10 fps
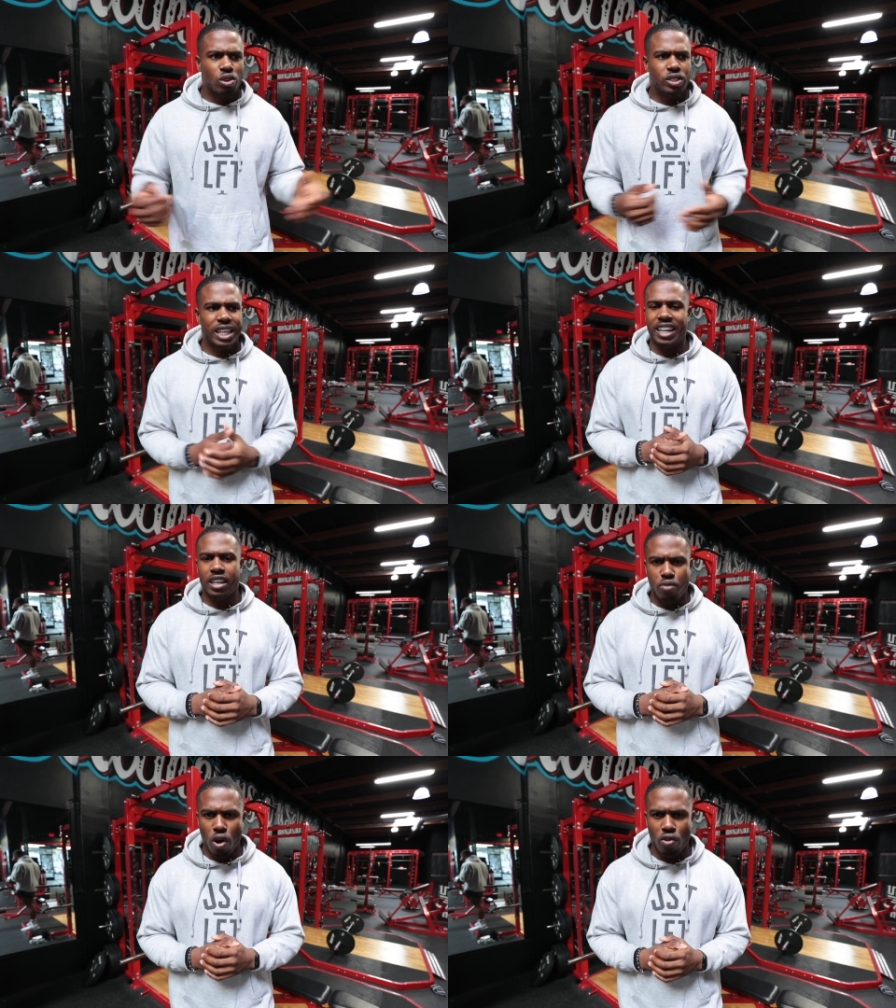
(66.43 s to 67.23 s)

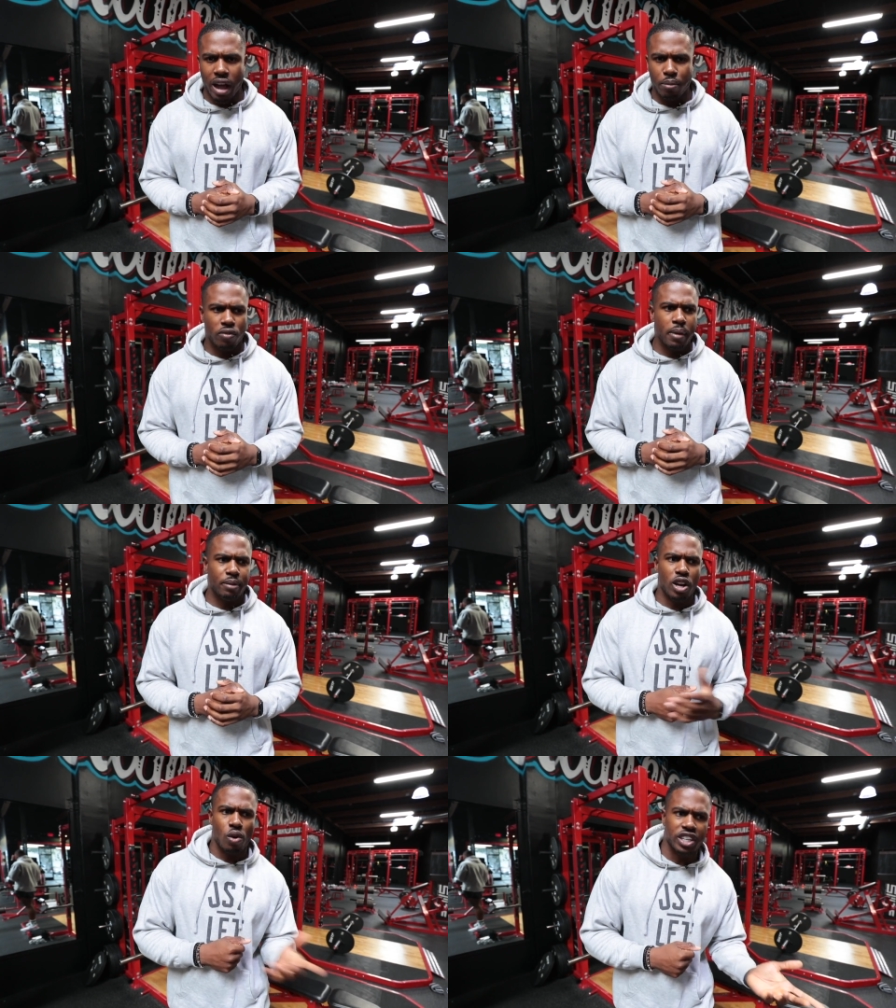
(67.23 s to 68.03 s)
standard program of
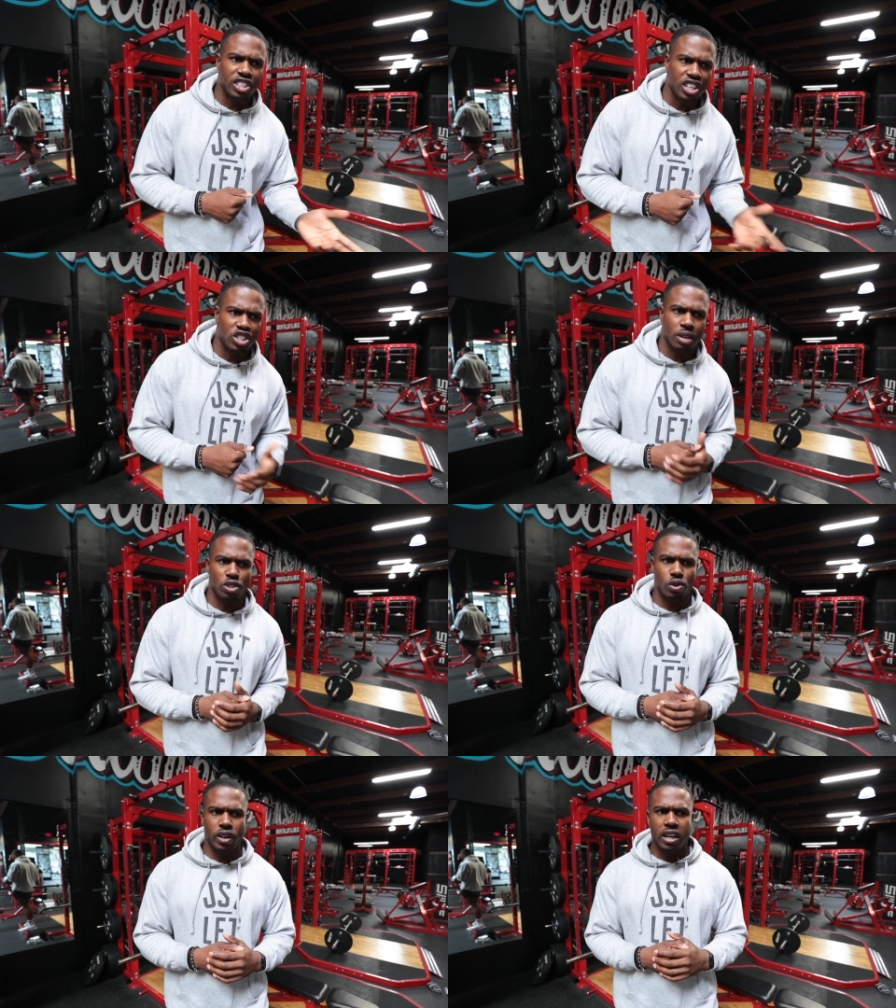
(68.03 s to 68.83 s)
maybe going into the gym
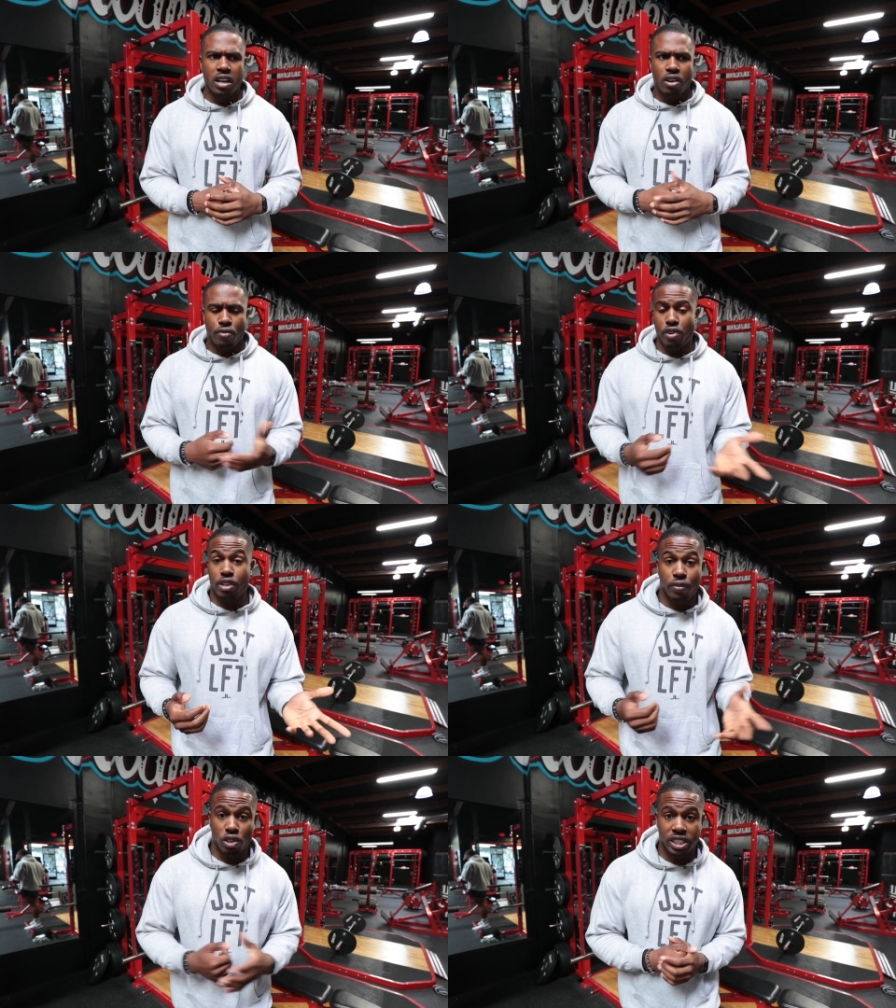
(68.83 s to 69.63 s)
and doing 3
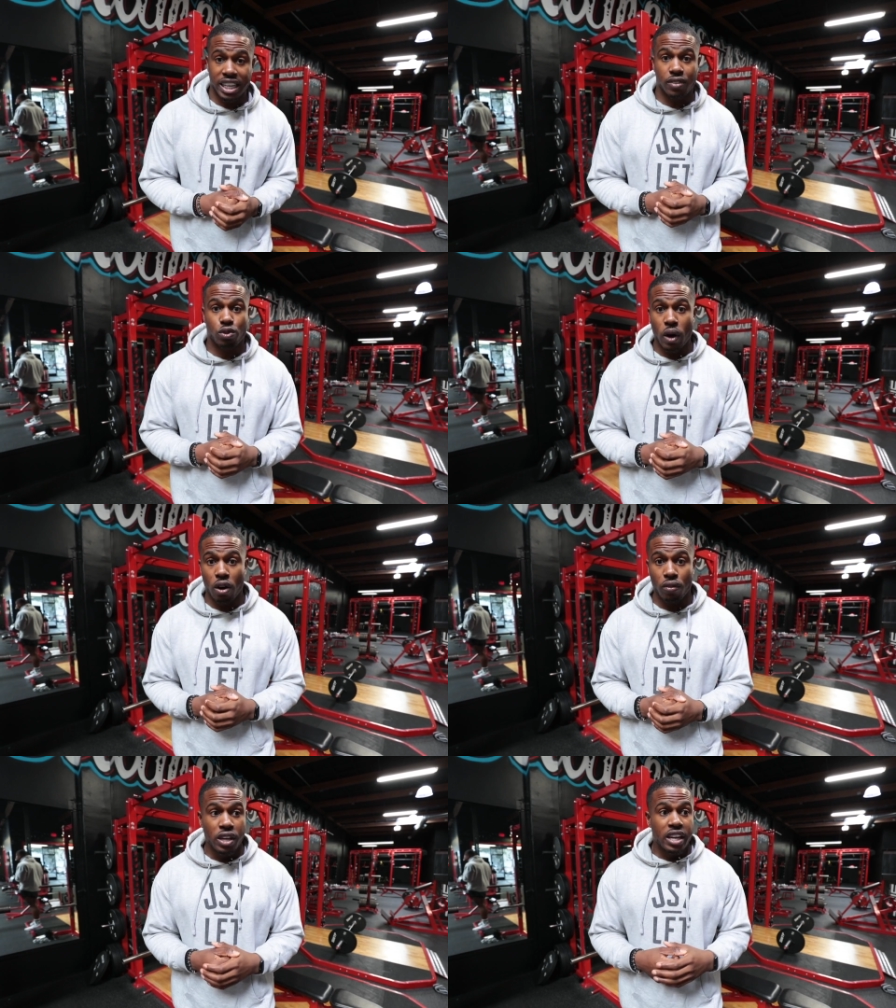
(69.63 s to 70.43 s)
to 4 sets of
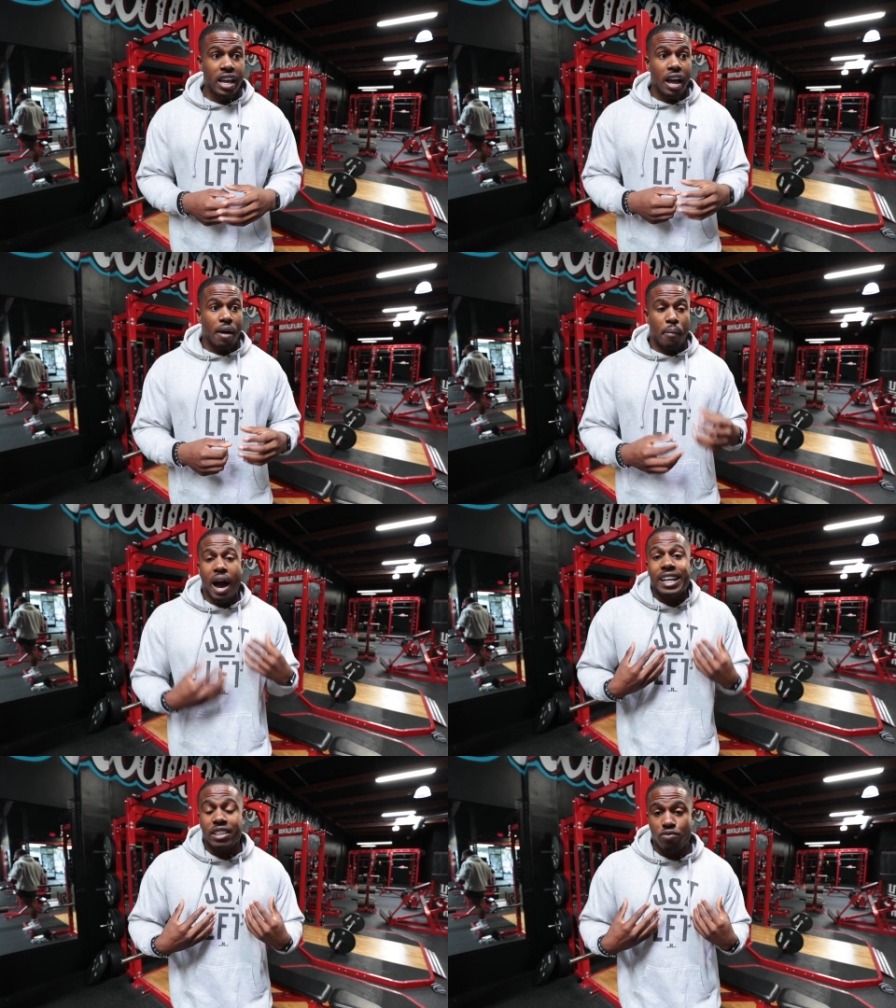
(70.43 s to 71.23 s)
12,
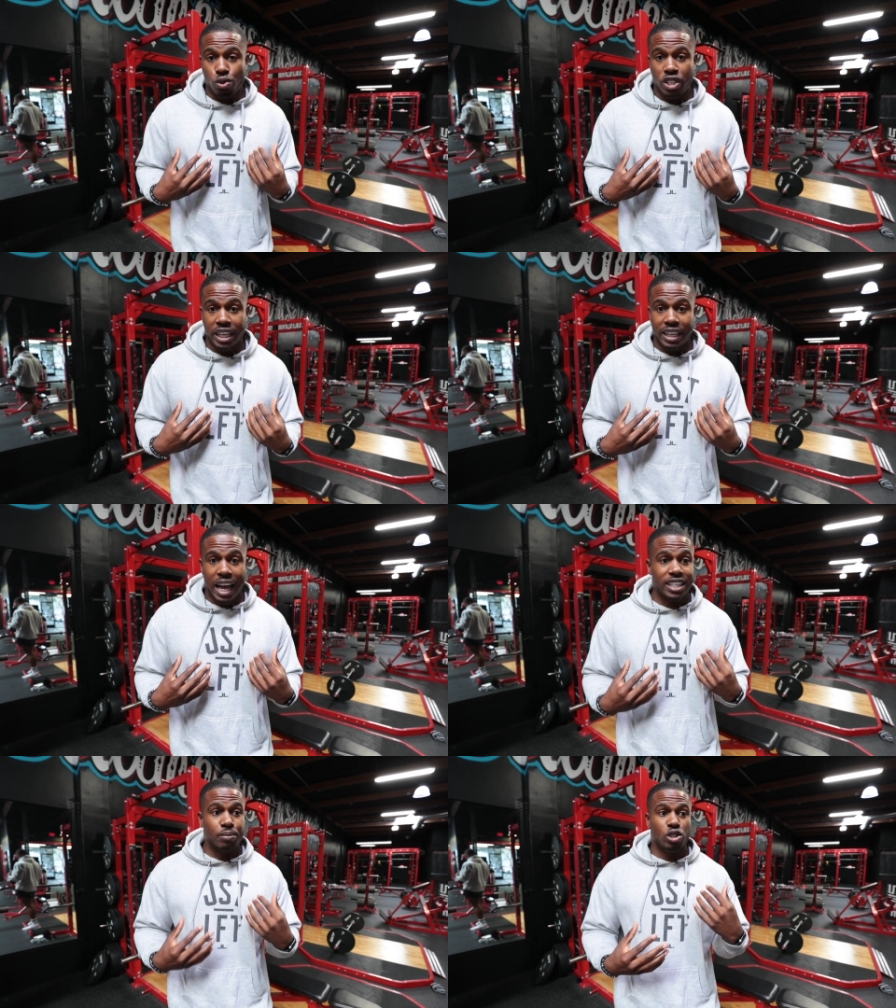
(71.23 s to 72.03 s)
my routine
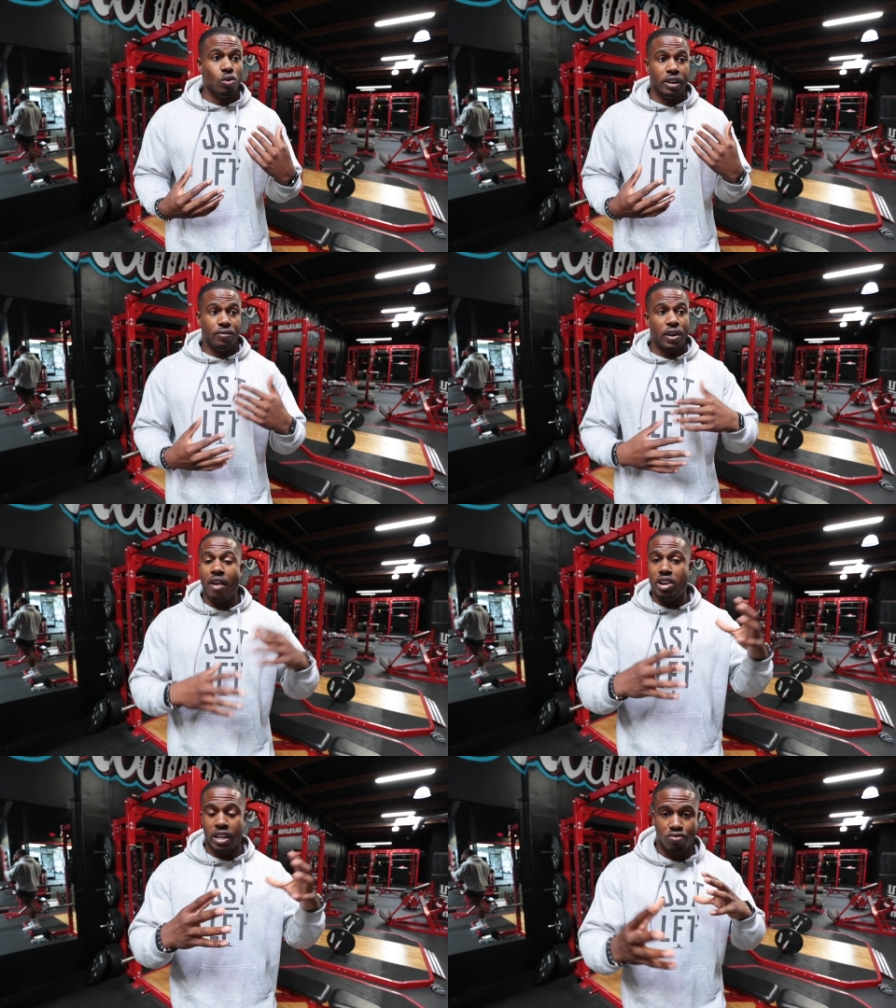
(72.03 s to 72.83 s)
has me doing
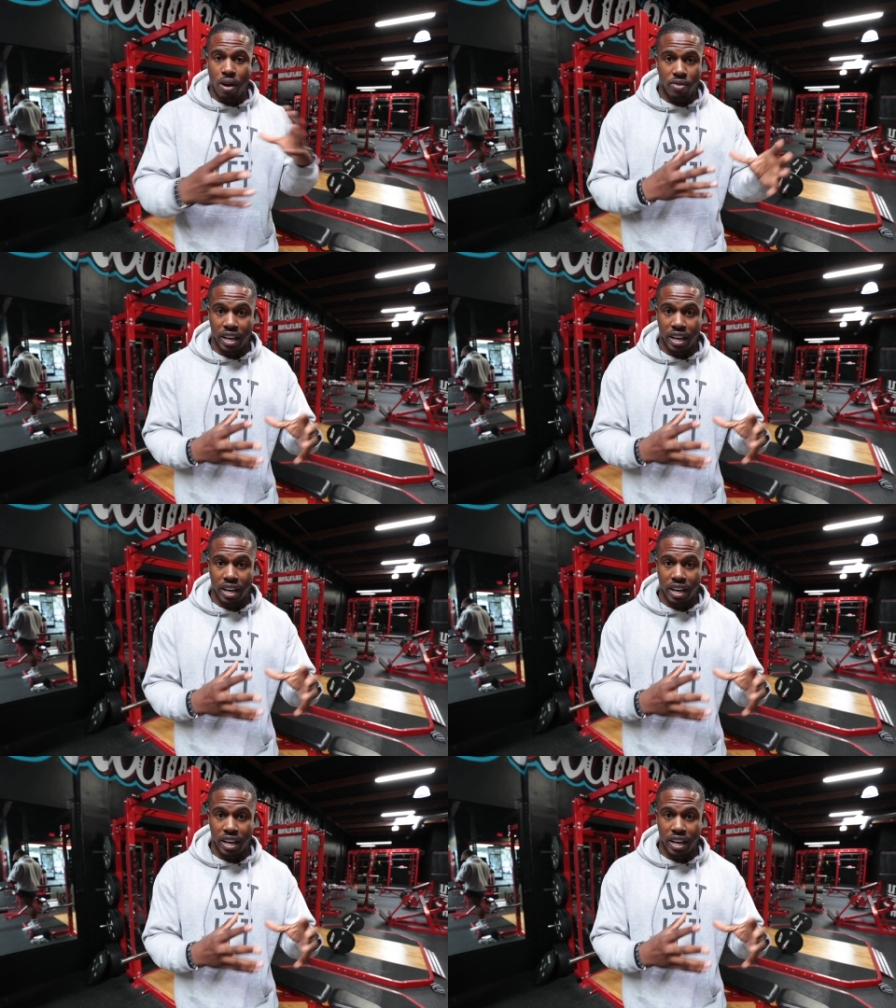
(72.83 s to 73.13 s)
various rep